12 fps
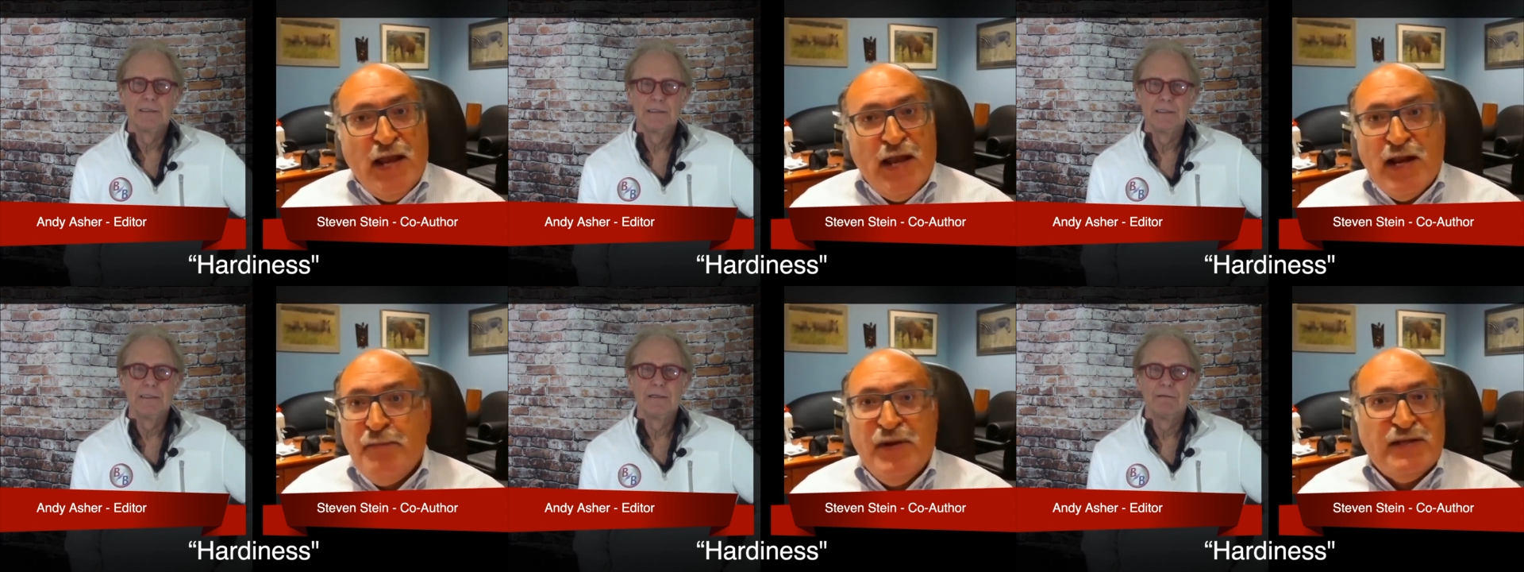
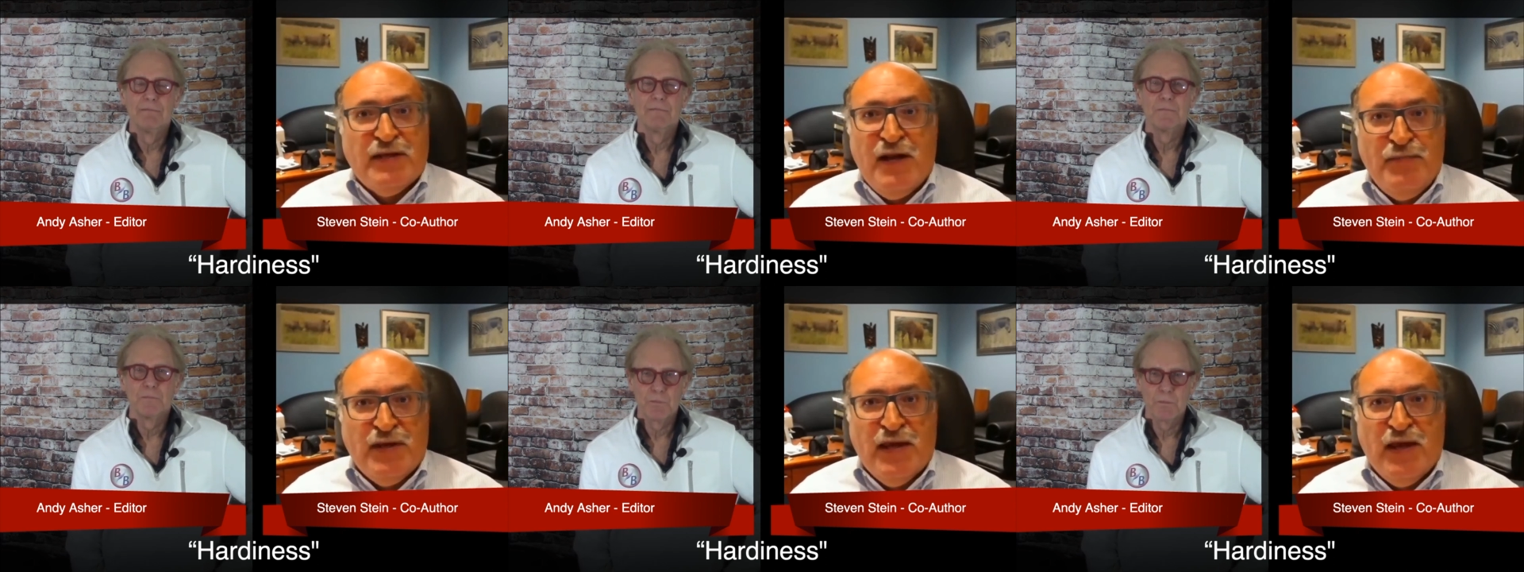Speaker 1: and I picked it
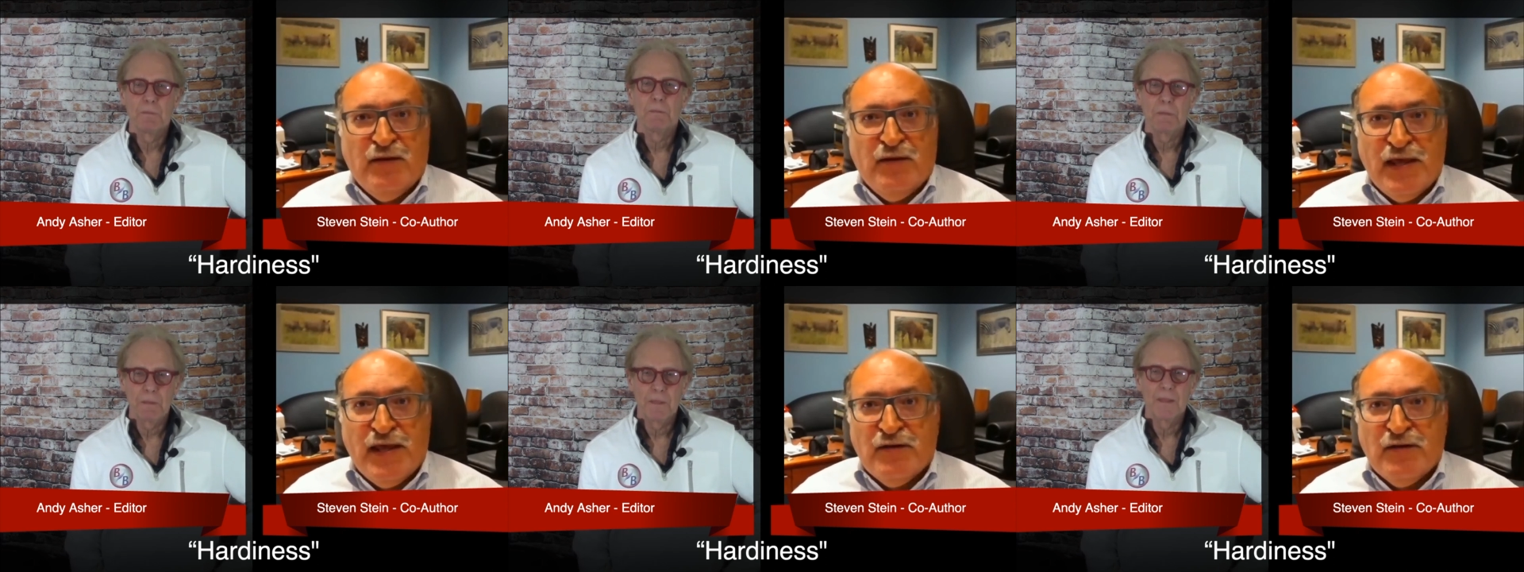up again
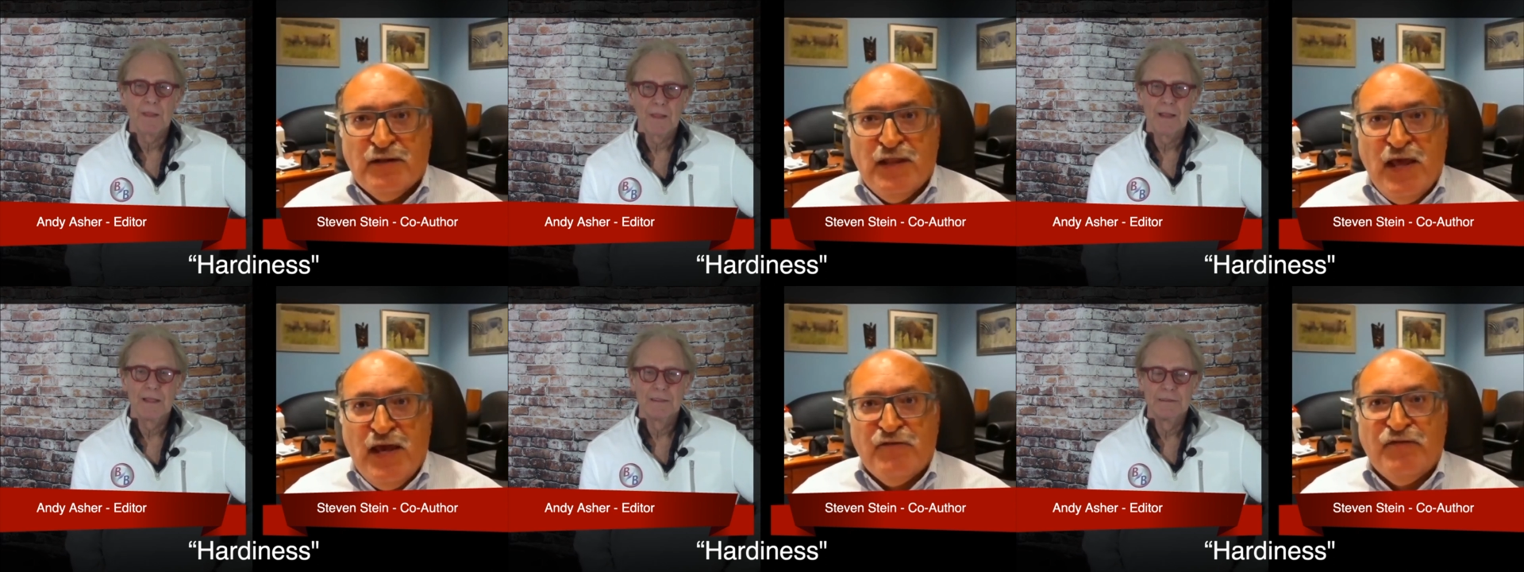later in
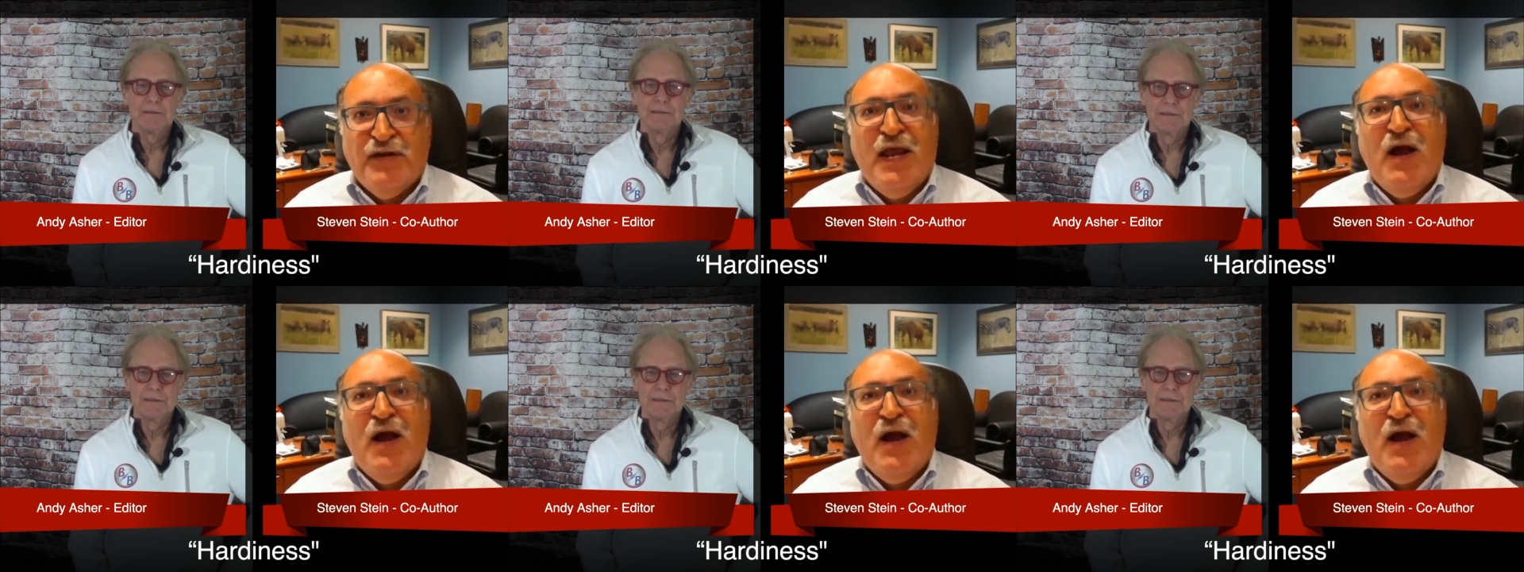life, and